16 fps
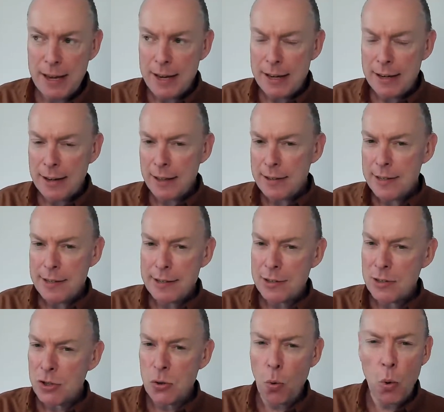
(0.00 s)
Now this is
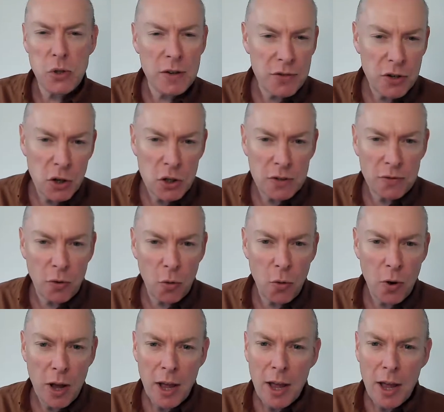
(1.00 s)
sort of useful,